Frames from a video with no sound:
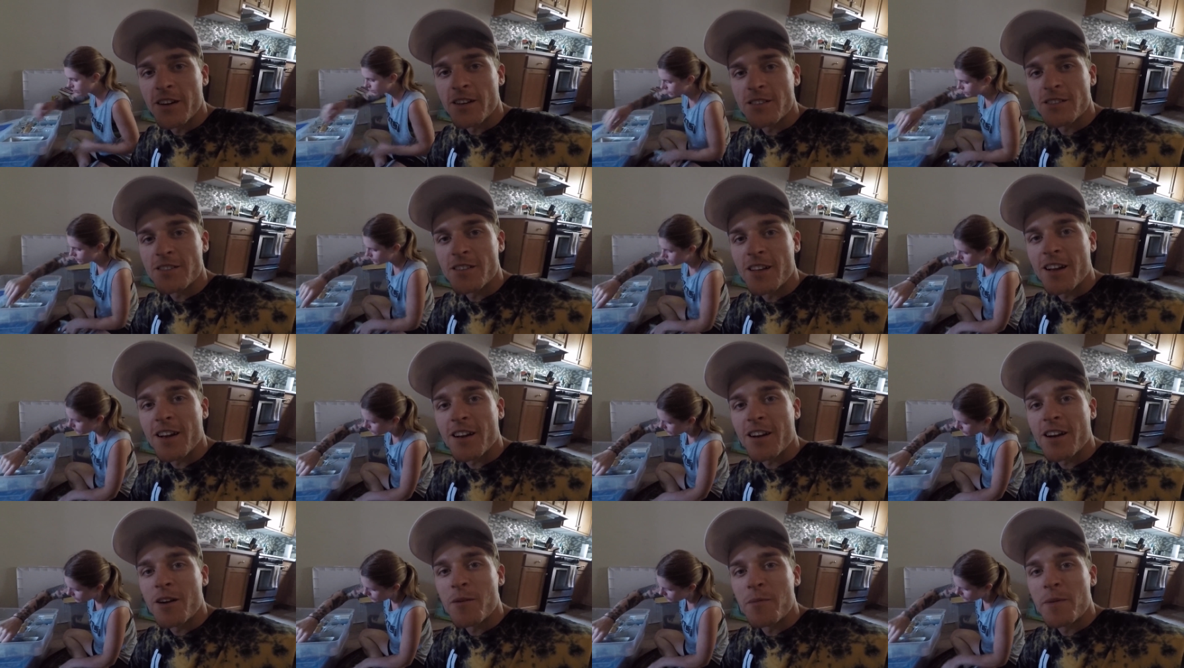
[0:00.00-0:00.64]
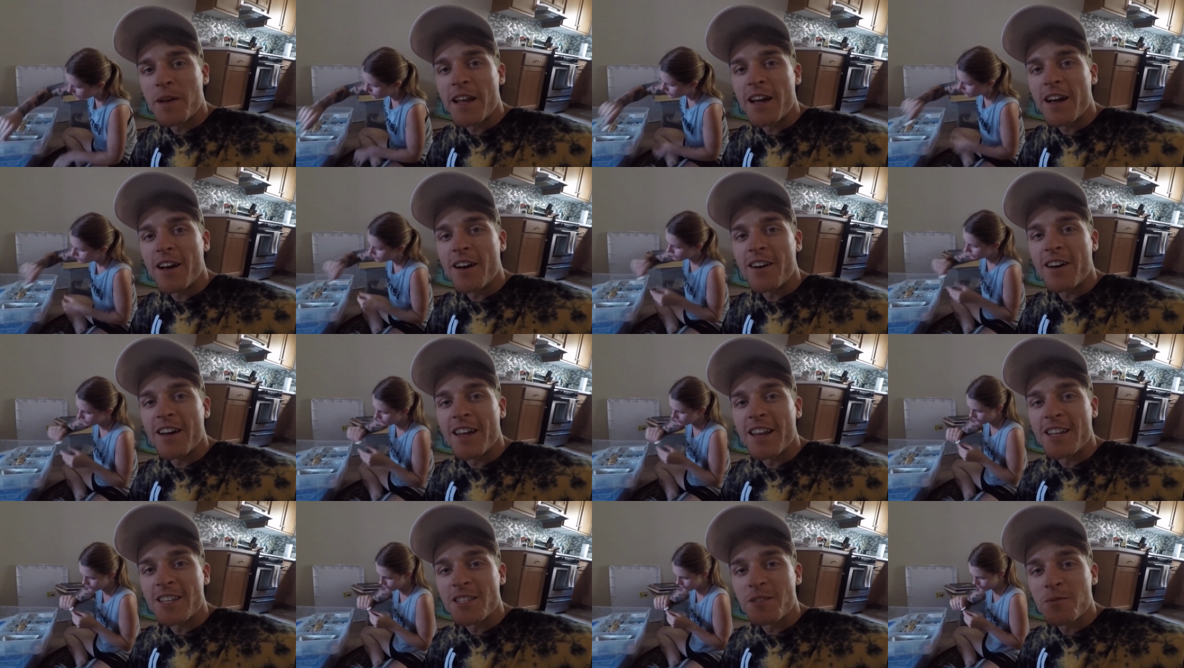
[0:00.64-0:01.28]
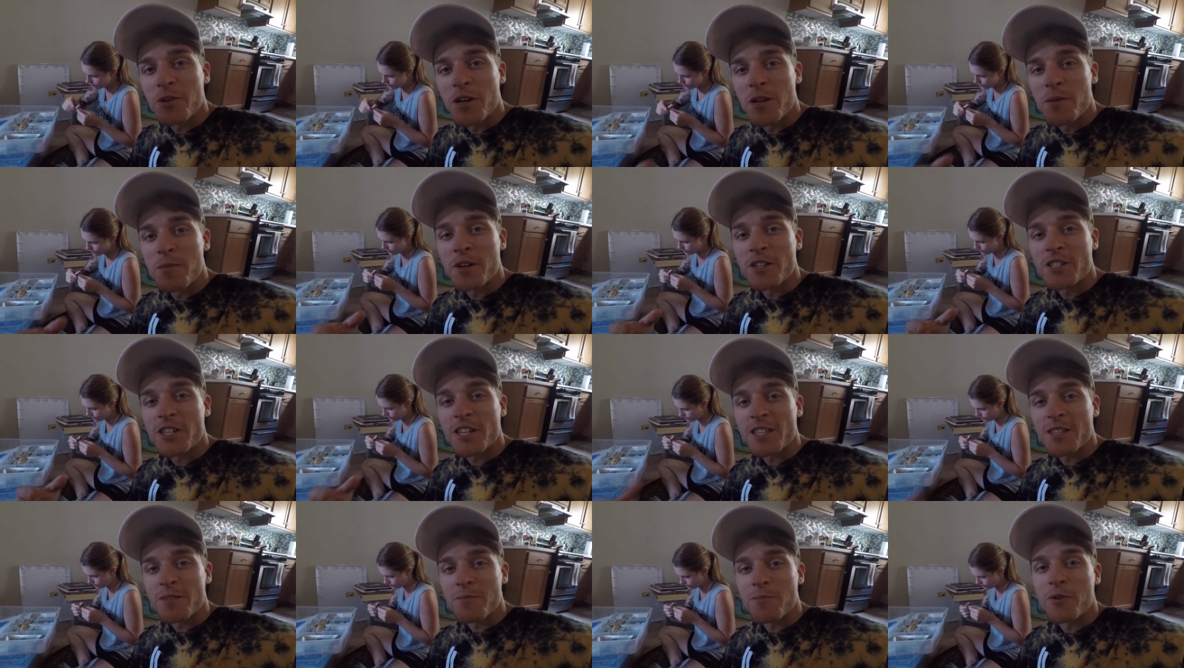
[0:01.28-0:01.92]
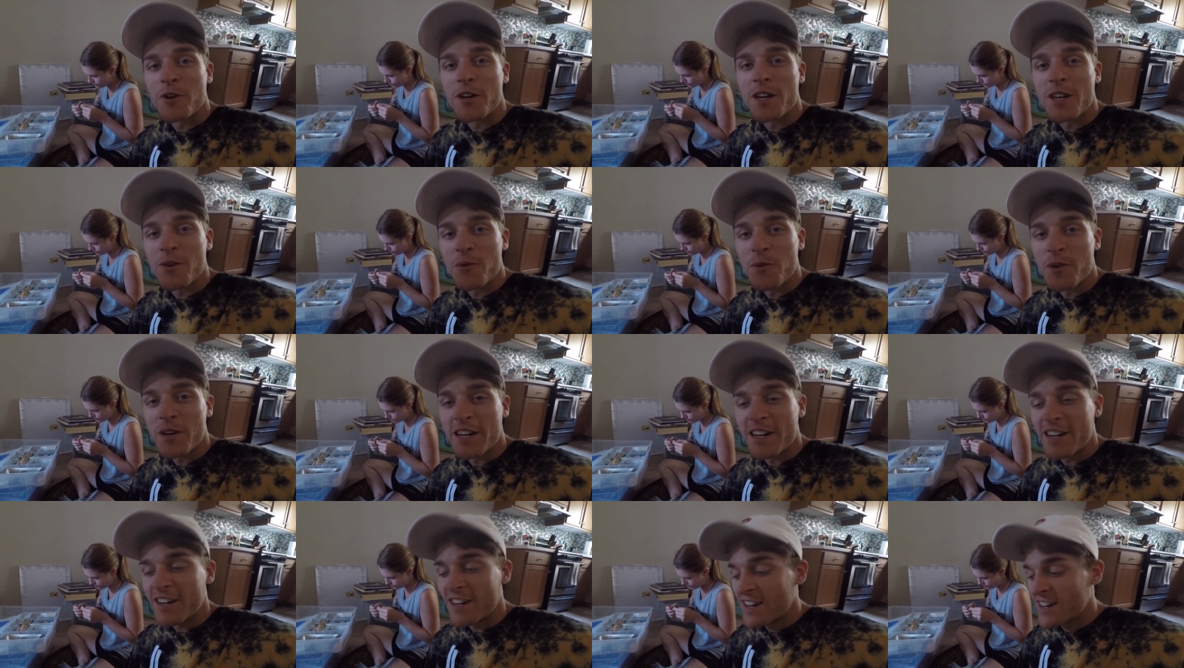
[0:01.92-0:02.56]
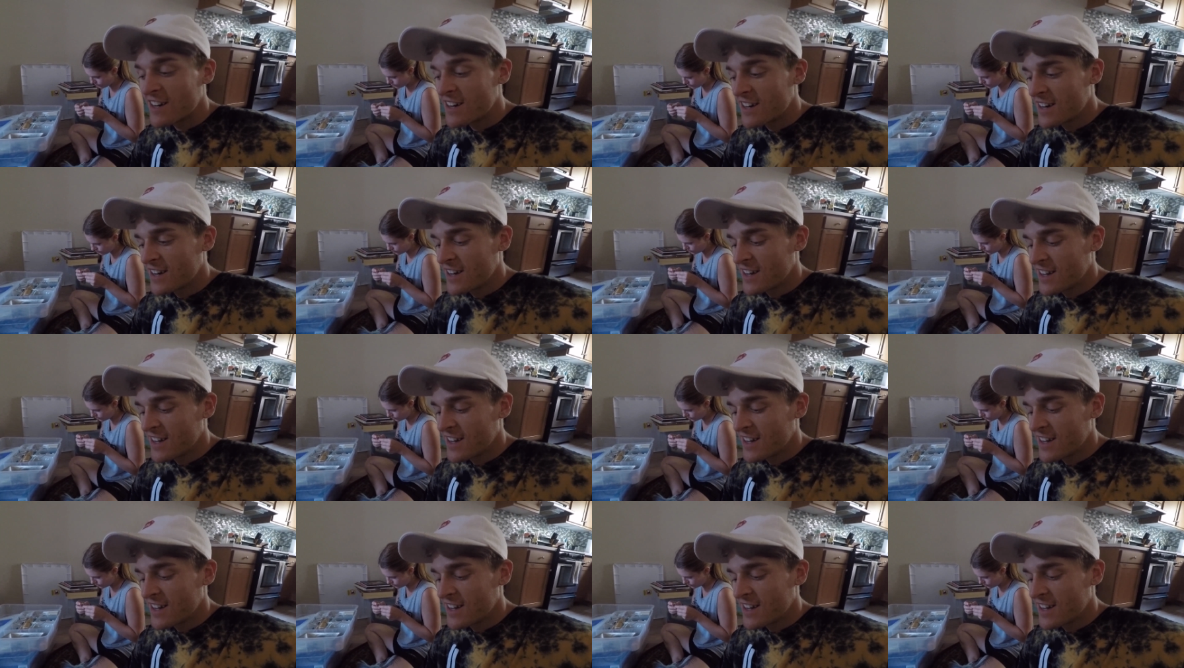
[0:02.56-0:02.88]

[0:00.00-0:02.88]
It's not coming out, and it's pretty much at the point where